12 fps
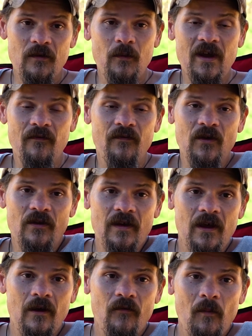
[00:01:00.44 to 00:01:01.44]
so we can fill
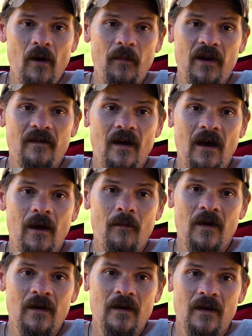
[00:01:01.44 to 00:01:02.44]
10 of them up at a time.
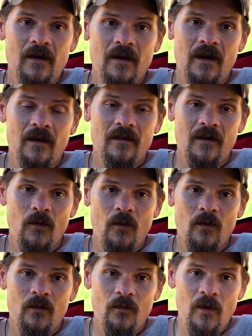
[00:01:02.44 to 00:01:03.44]
And so
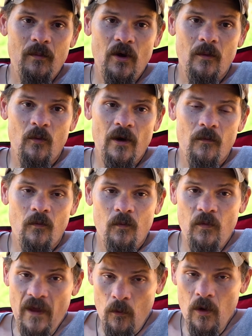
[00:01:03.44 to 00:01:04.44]
we put them where
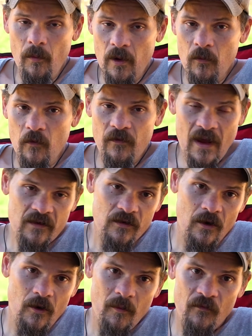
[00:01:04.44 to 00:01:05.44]
they will be moved next
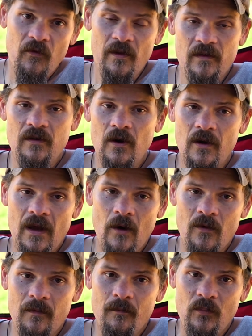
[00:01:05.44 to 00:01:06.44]
year, but for this year, yeah,
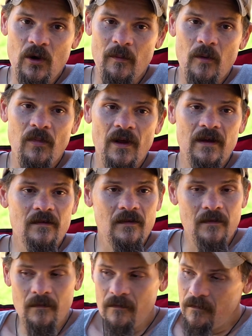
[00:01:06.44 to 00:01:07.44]
we put them in place,
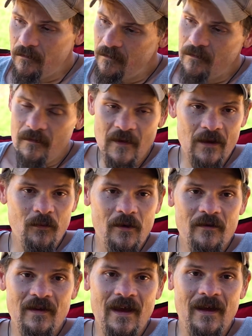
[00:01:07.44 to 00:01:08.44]
and that's where they're
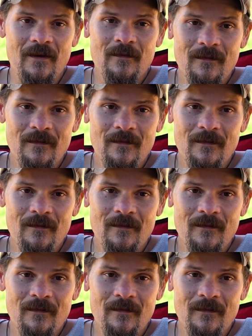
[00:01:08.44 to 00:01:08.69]
staying.